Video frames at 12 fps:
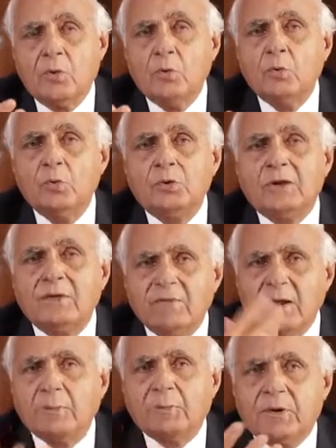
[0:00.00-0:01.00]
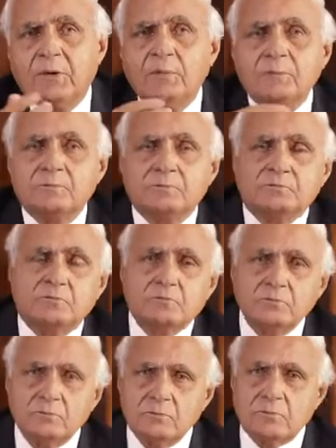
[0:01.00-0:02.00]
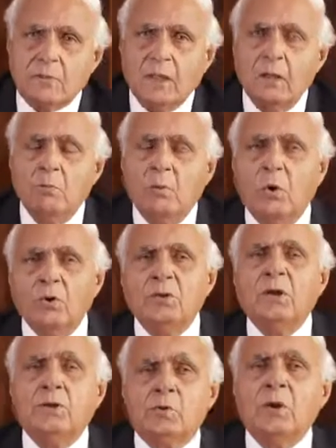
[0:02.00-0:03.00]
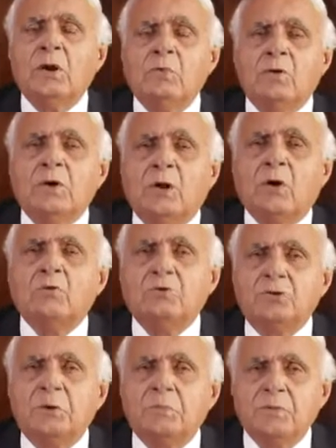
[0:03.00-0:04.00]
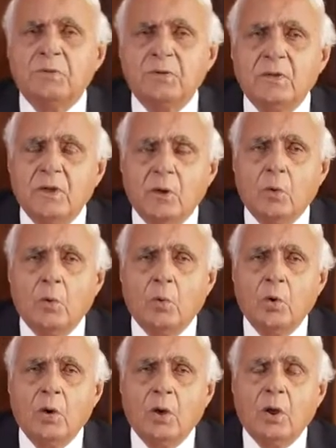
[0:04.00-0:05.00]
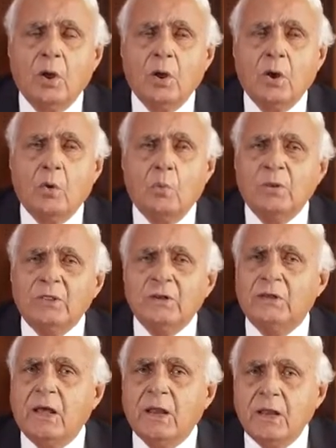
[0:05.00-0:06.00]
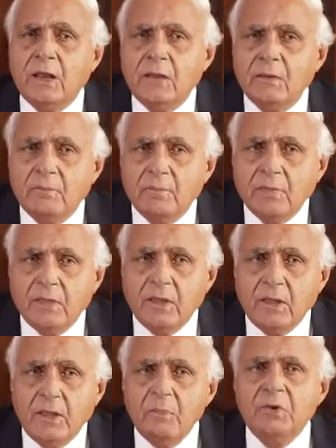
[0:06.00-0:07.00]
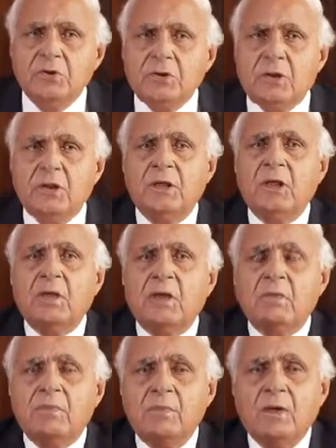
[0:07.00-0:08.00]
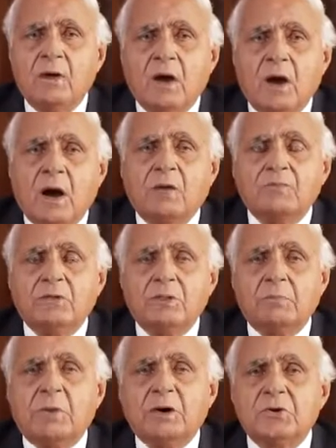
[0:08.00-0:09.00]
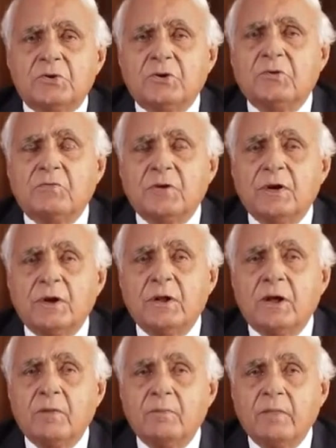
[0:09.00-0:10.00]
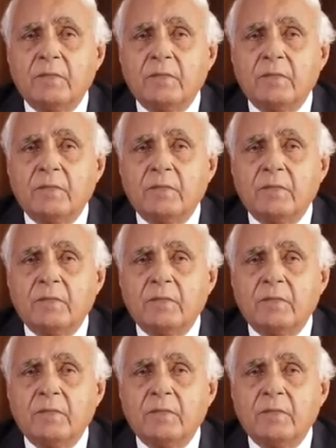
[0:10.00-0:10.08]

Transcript: who developed more than 21 townships within Delhi immediately after the partition of India,